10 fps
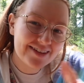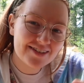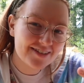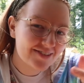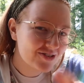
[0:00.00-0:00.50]
This
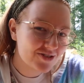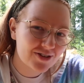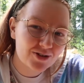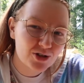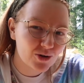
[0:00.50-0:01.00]
is just
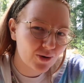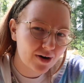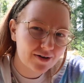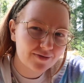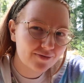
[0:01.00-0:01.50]
a
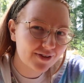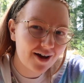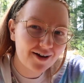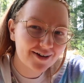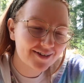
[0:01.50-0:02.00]
chore
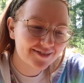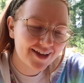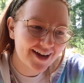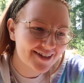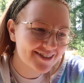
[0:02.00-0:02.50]
vlog,
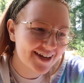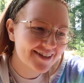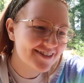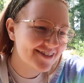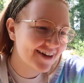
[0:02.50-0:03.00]
like I
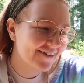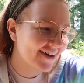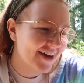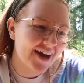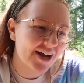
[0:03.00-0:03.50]
said, so
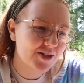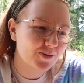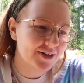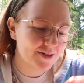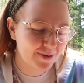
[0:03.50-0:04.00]
I just
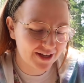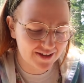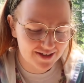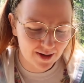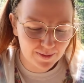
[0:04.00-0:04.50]
wanted to pick
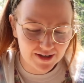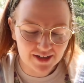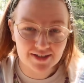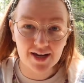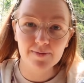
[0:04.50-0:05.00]
this up the
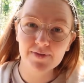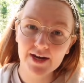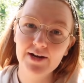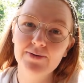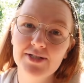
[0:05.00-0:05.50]
next time
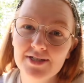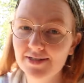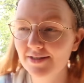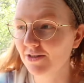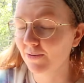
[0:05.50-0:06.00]
that I
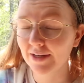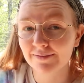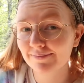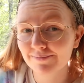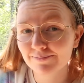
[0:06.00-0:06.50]
was
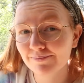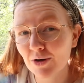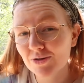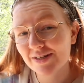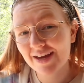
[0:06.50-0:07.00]
doing
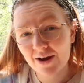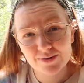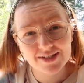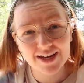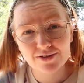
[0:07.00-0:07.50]
mostly
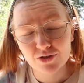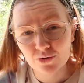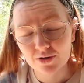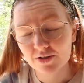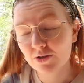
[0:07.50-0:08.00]
outside
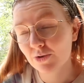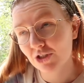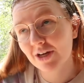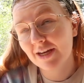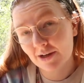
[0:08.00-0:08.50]
chores,
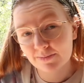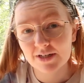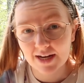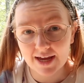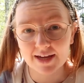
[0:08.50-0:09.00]
which I am
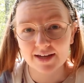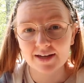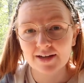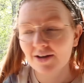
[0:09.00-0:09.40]
today.